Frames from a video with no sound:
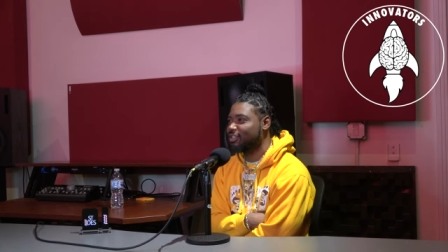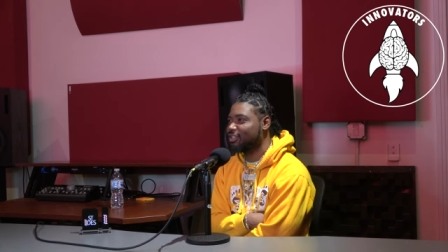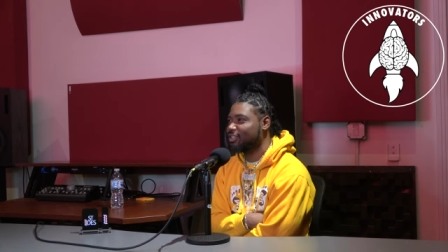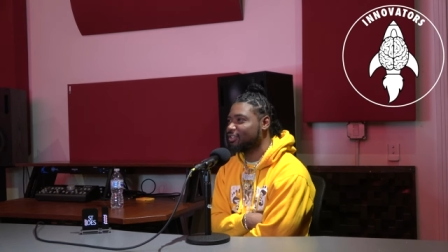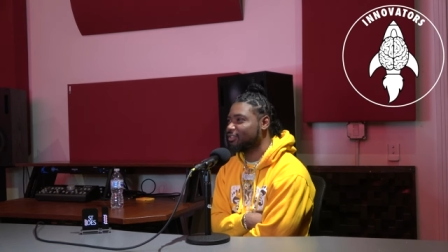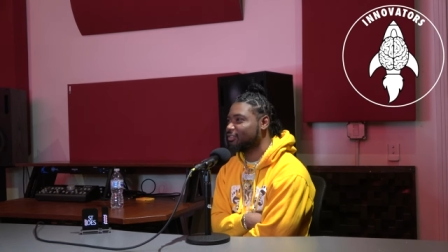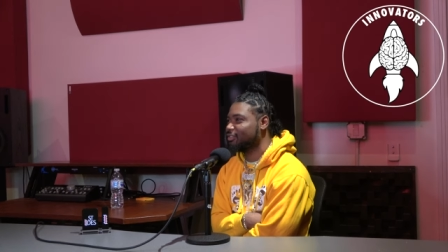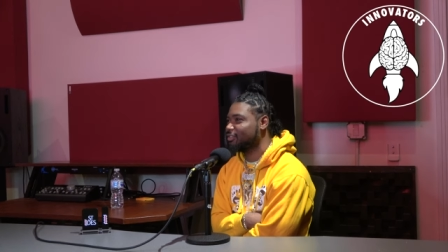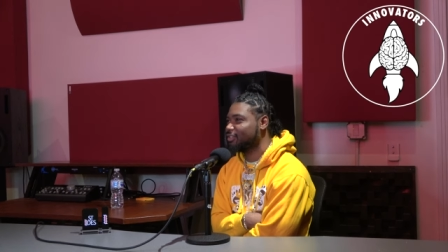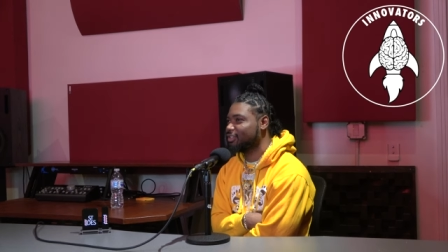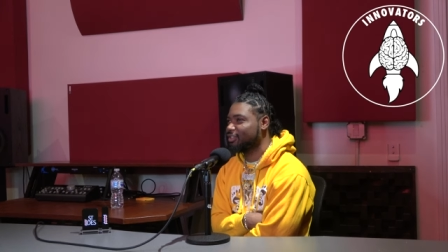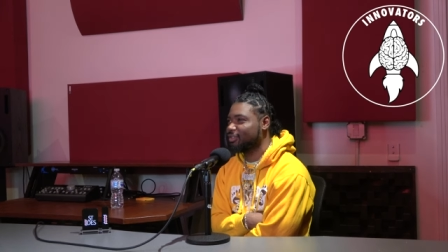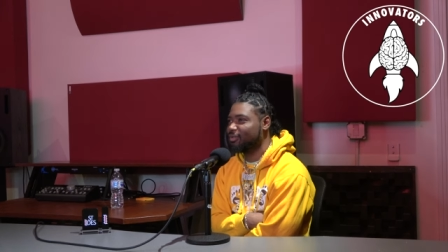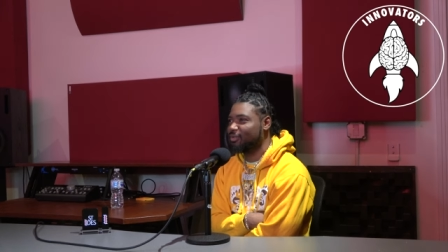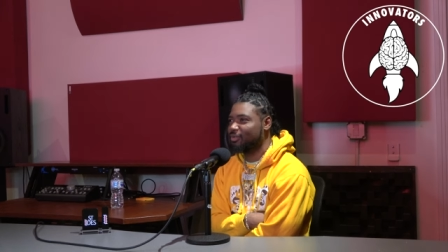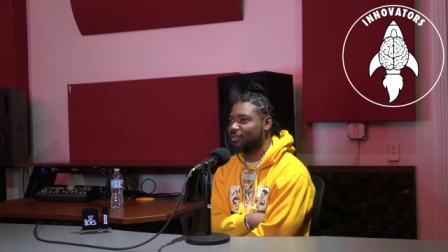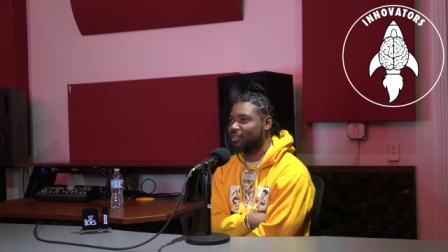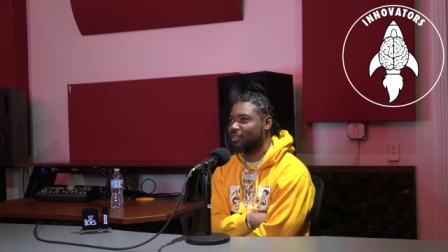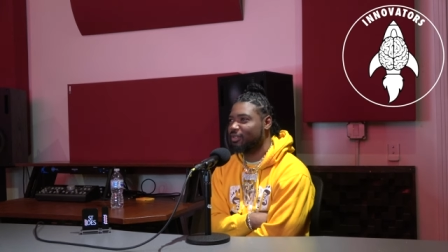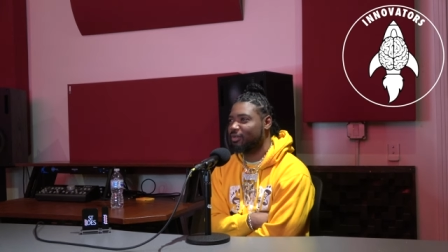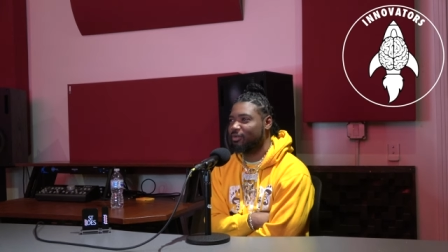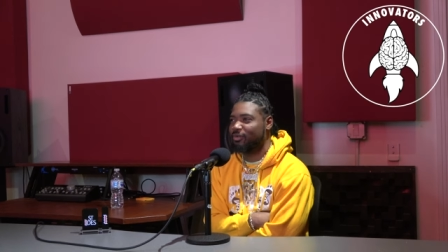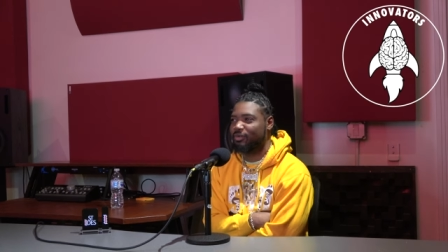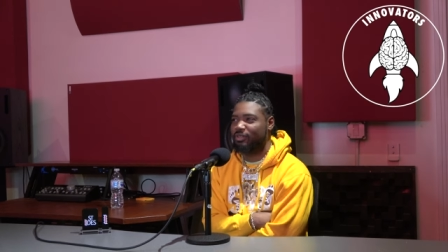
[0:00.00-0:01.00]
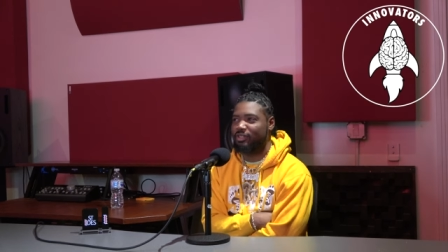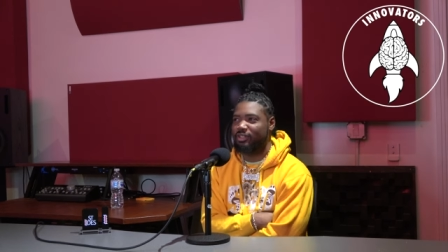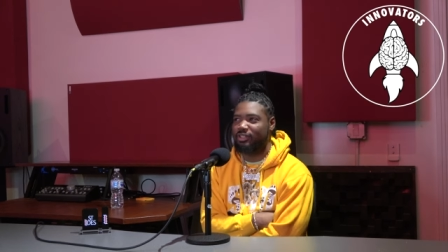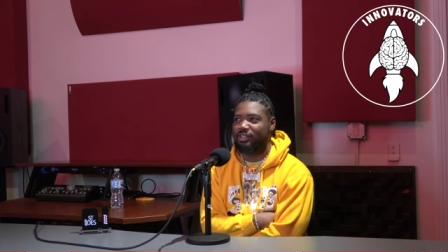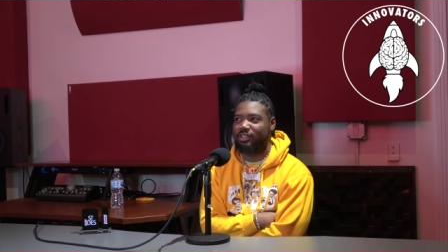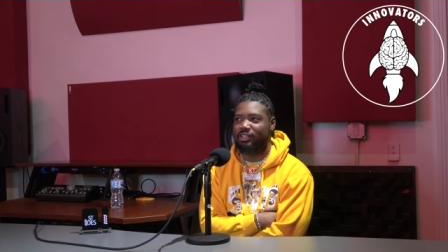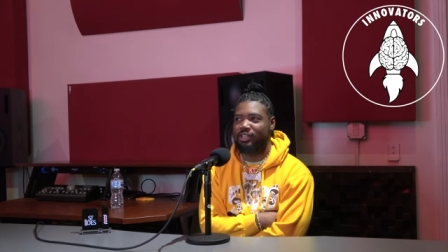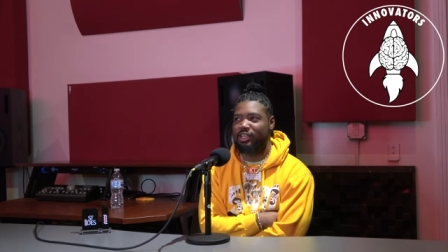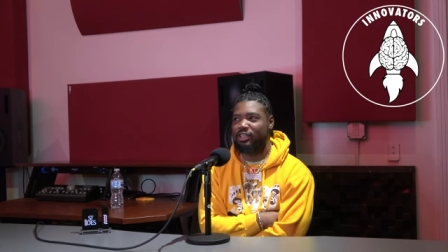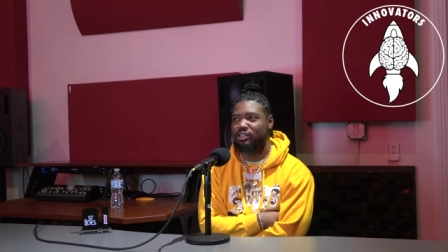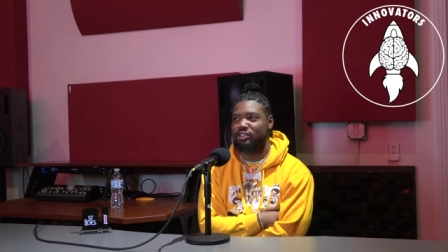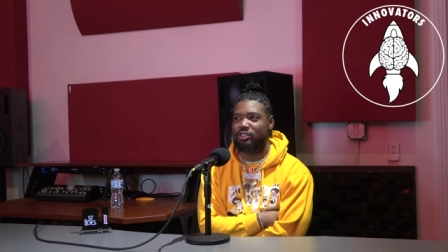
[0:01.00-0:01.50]
You know,
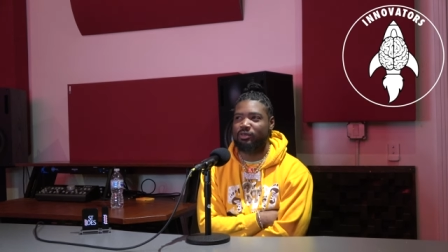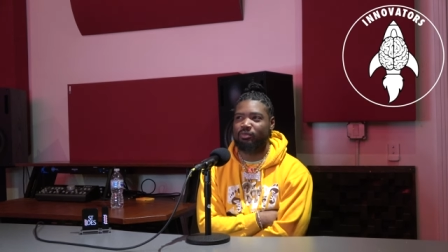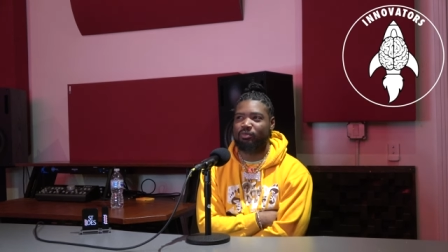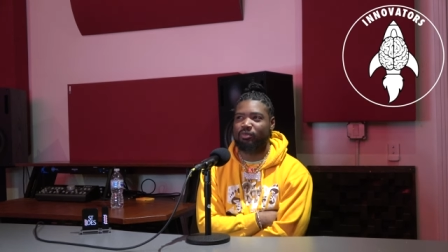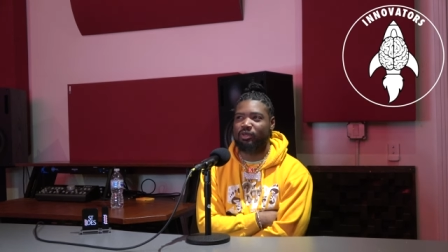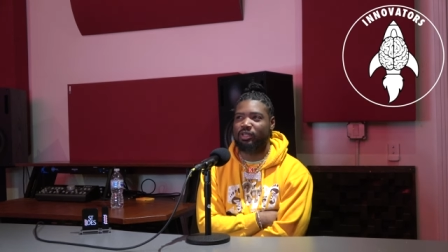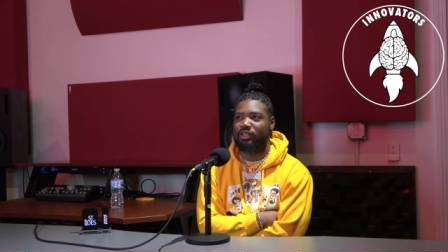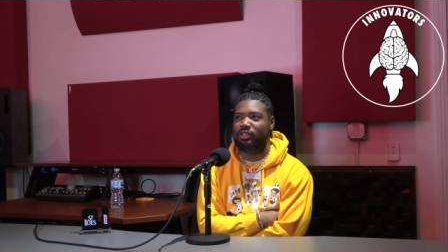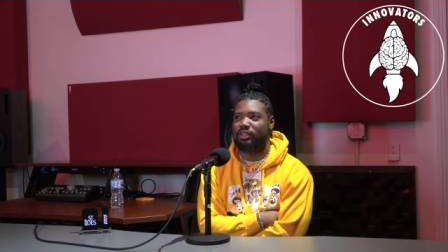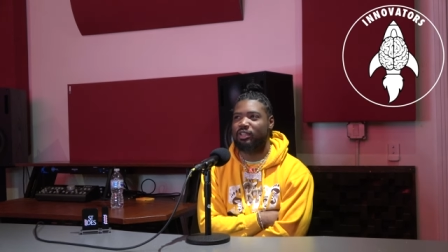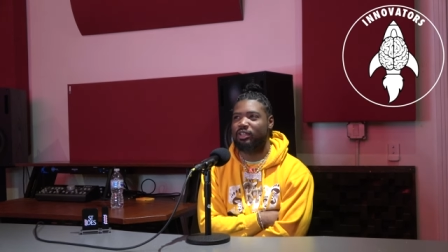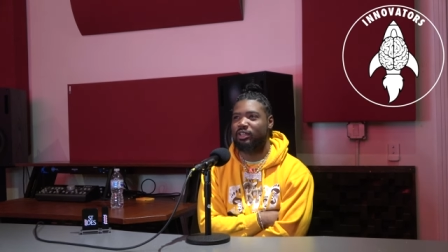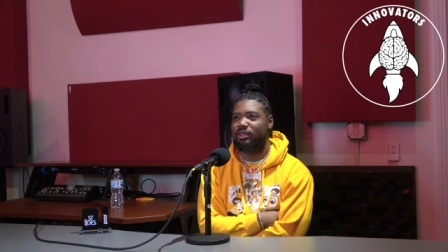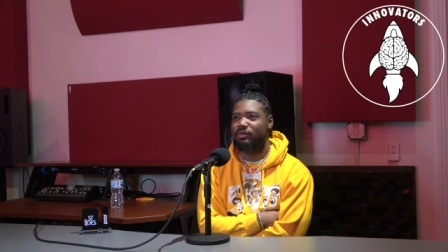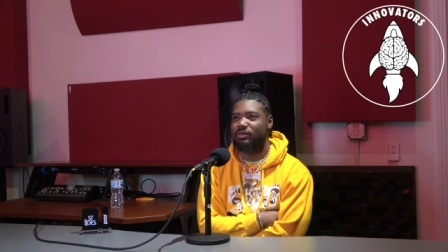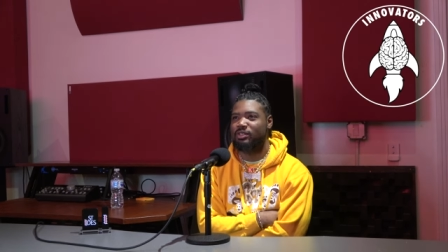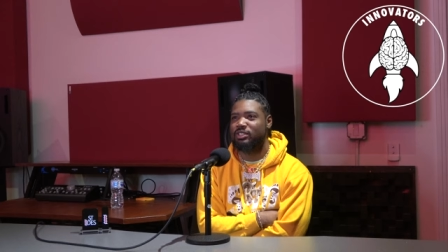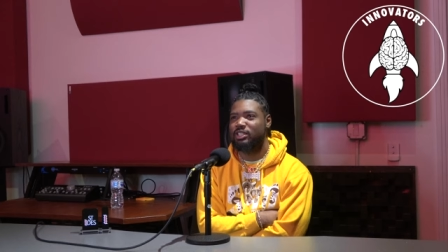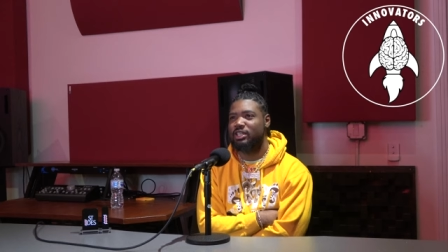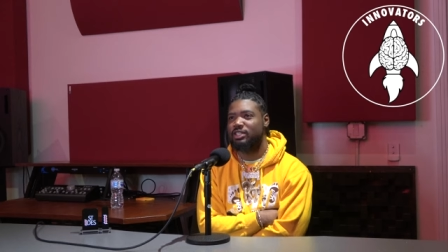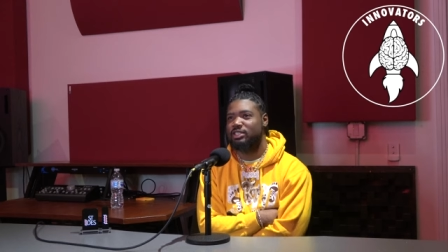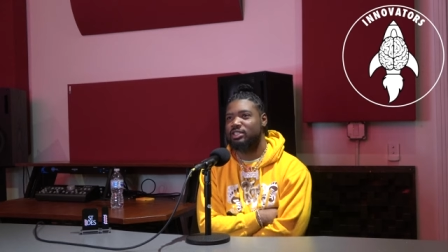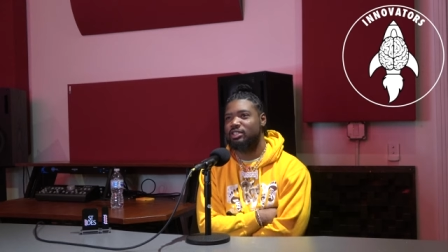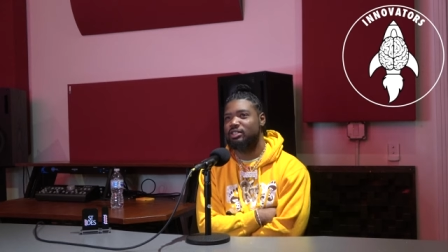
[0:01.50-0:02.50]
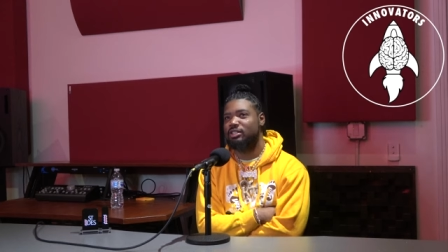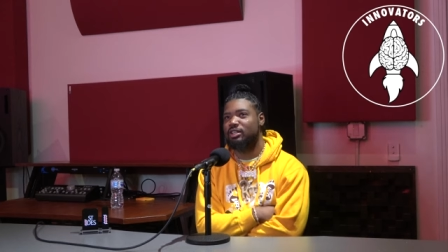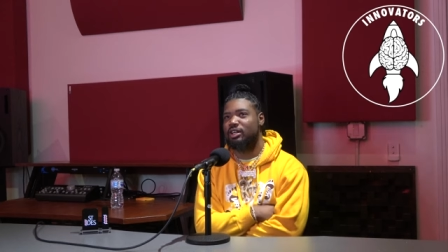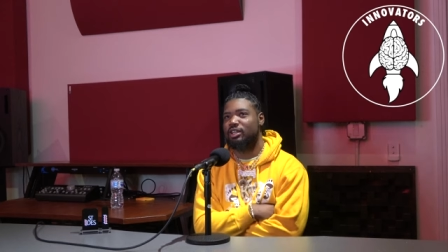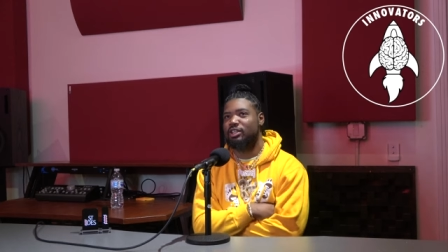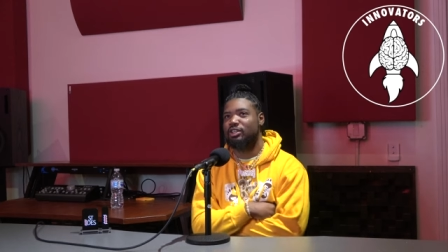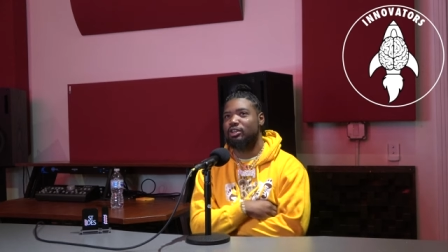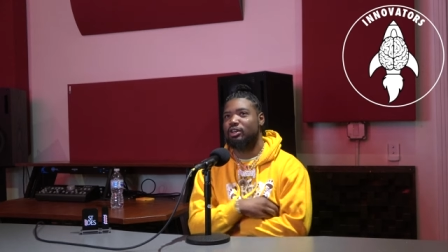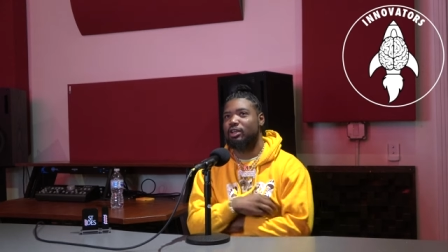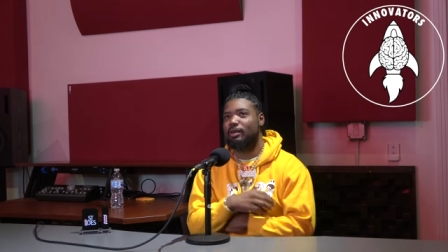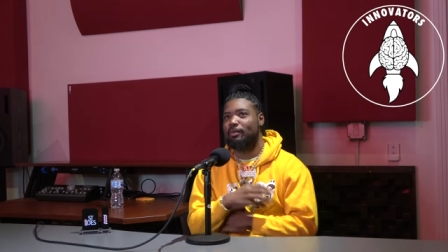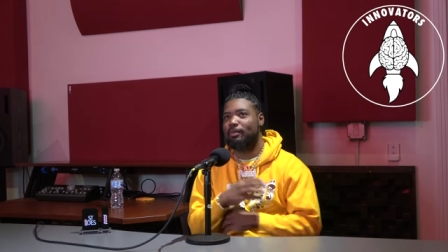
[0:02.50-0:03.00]
uh, they used to bring uh, what's that shit
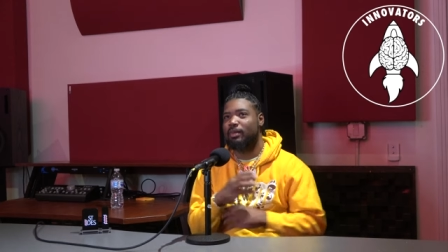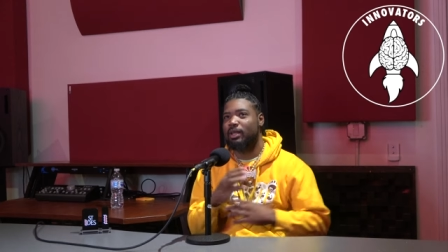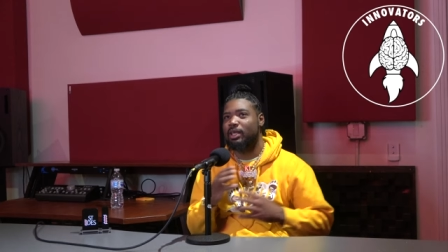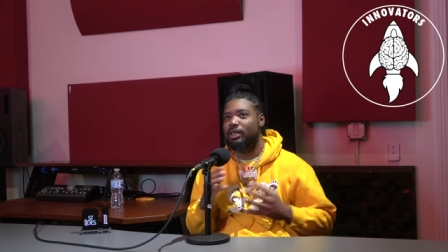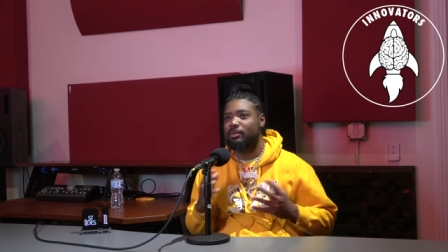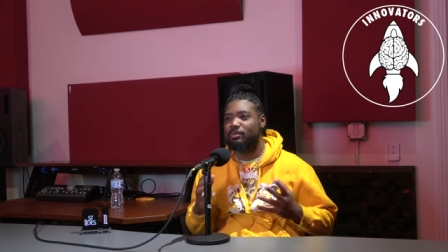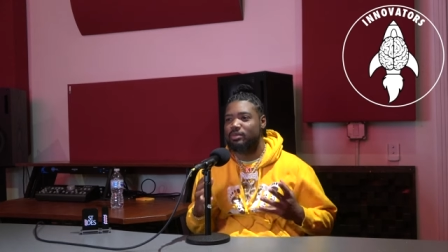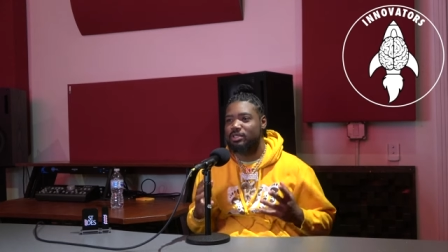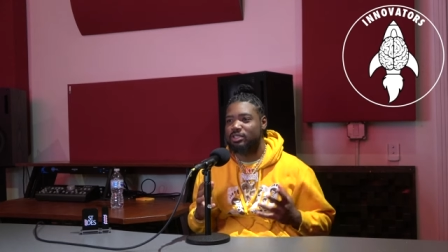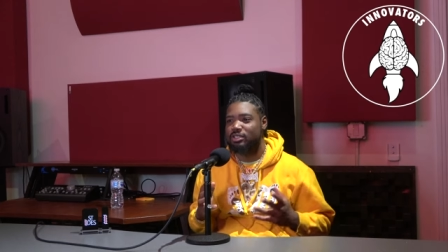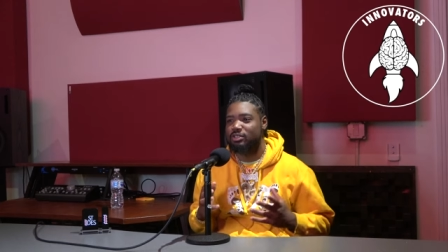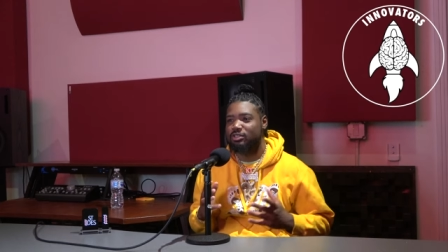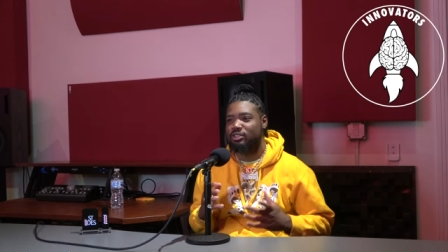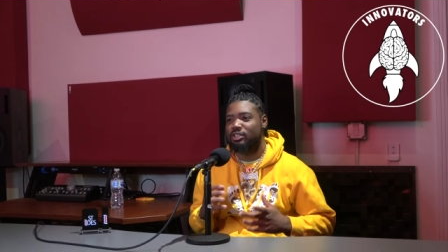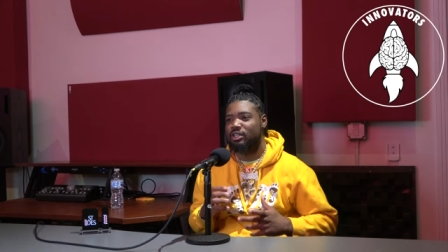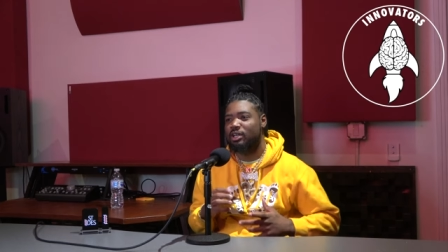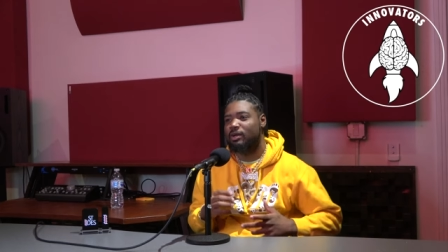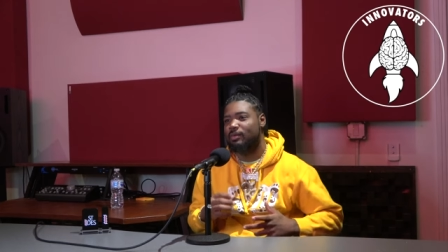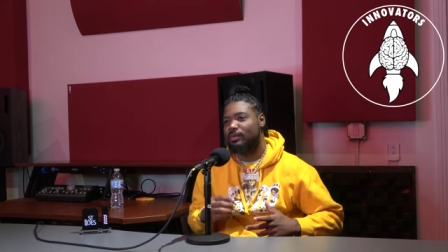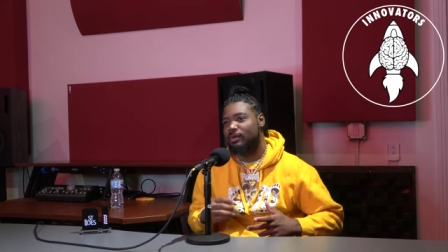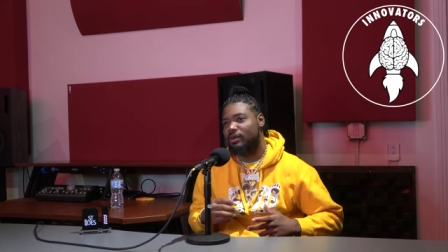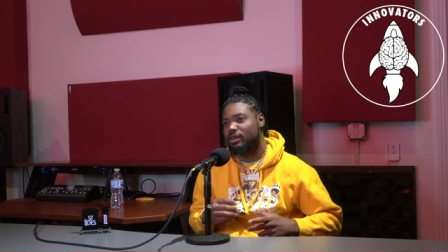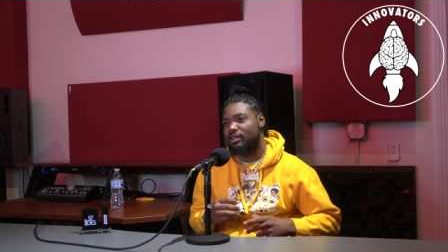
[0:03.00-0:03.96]
called? You know, the blimps used to come.